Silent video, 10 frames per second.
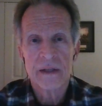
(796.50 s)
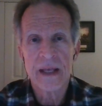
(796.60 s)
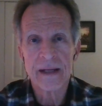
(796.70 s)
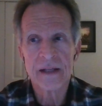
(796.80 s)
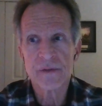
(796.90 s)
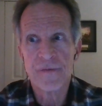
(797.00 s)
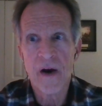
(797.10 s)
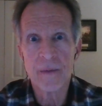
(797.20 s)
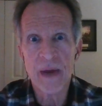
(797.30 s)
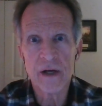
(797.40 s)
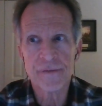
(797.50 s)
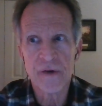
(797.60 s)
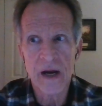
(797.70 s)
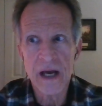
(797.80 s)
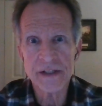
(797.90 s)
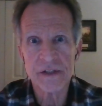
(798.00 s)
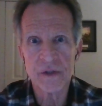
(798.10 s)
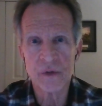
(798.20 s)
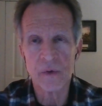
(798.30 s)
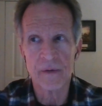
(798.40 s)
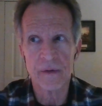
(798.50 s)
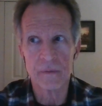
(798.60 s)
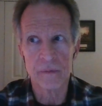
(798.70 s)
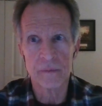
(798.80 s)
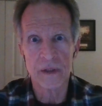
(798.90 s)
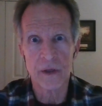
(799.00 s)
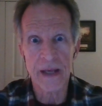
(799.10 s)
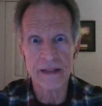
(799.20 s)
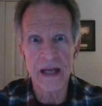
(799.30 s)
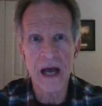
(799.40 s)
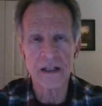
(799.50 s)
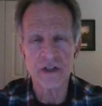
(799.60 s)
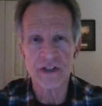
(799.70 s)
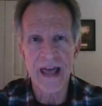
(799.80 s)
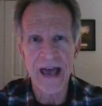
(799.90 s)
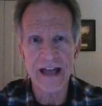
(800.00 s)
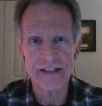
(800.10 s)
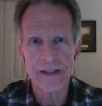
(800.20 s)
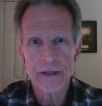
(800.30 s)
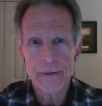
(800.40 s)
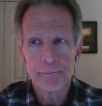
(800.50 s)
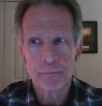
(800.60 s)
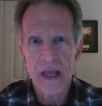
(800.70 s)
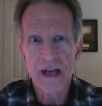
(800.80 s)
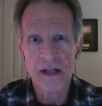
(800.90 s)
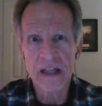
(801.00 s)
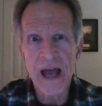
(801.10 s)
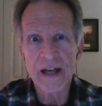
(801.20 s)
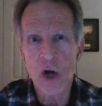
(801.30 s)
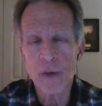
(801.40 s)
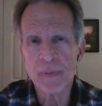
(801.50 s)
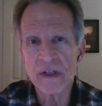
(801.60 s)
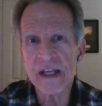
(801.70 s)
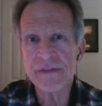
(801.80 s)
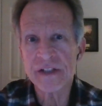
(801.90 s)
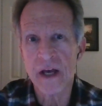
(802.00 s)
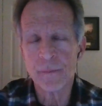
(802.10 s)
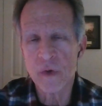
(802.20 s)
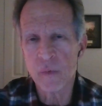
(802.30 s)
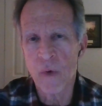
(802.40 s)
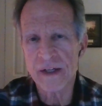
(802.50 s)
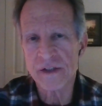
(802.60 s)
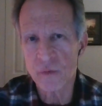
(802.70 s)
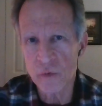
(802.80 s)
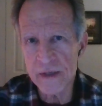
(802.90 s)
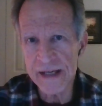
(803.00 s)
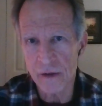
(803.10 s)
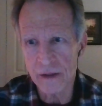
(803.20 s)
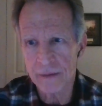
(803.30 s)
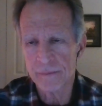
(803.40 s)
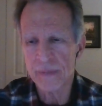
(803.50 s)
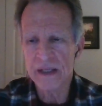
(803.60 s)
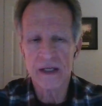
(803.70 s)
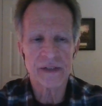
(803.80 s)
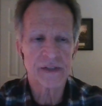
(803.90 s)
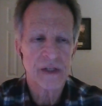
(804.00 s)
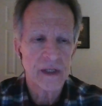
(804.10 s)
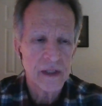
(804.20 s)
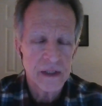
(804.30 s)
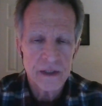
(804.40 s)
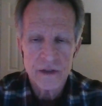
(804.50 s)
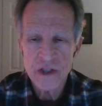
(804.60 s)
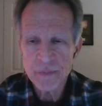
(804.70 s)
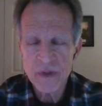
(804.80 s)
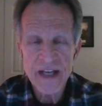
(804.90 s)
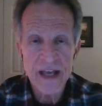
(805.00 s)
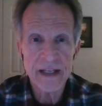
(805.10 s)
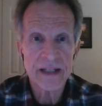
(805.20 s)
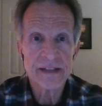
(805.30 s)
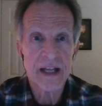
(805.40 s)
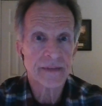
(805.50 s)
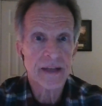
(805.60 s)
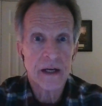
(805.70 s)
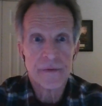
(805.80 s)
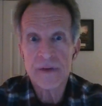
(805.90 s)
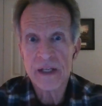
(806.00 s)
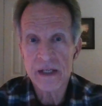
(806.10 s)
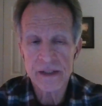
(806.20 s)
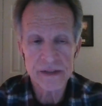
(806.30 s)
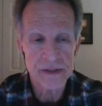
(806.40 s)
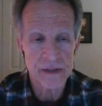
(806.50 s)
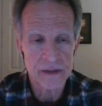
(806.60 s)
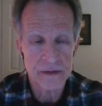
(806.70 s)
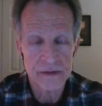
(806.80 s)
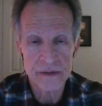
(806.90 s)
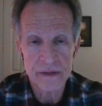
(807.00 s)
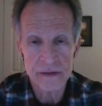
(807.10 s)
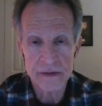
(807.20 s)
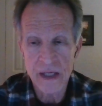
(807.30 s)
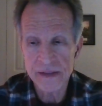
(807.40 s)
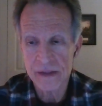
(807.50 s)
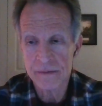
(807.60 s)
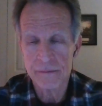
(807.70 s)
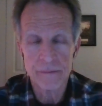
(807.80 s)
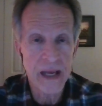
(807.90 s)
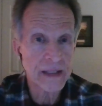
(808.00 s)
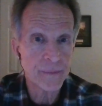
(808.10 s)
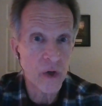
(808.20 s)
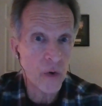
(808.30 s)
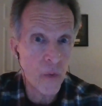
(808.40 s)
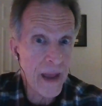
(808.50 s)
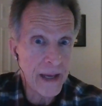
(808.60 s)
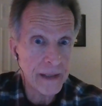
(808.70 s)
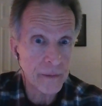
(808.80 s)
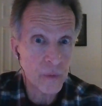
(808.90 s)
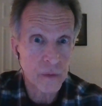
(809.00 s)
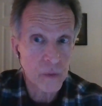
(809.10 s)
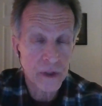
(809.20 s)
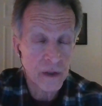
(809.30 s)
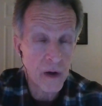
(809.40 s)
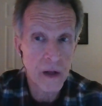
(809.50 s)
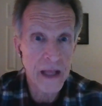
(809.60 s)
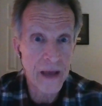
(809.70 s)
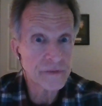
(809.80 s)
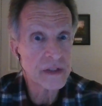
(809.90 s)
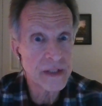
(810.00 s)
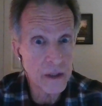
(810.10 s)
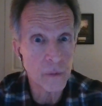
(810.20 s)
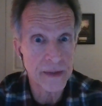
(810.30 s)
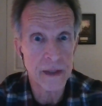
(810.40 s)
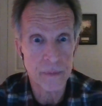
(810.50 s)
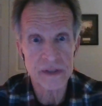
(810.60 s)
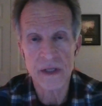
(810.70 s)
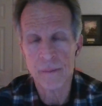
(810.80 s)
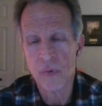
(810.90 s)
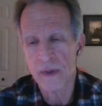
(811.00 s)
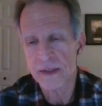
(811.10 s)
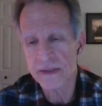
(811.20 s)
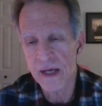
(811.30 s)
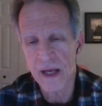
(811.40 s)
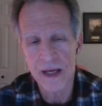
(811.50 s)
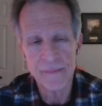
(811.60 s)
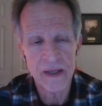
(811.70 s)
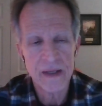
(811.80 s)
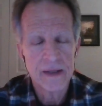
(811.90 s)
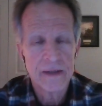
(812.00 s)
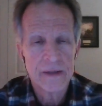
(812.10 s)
then it's far better for us to you know acknowledge that and align our beliefs up with what is real because just pretending he's not there if he is doesn't make him go away we're, we're going to all have to deal with him at some point in time